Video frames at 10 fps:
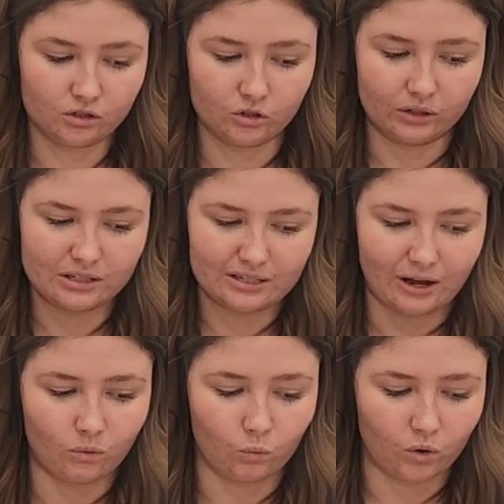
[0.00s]
So let's
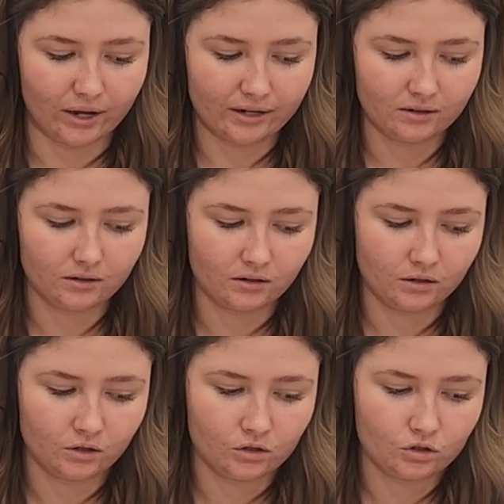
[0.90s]
count. 1,
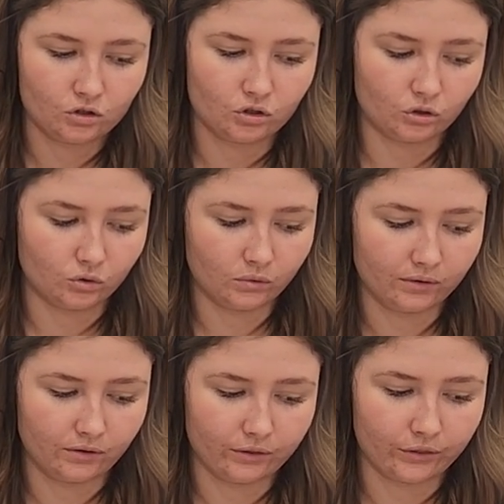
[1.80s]
2,
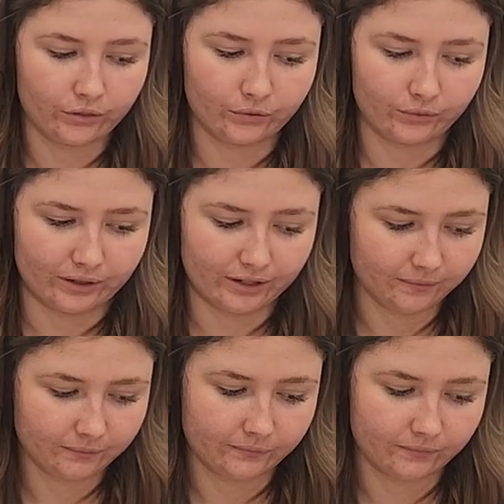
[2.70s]
3.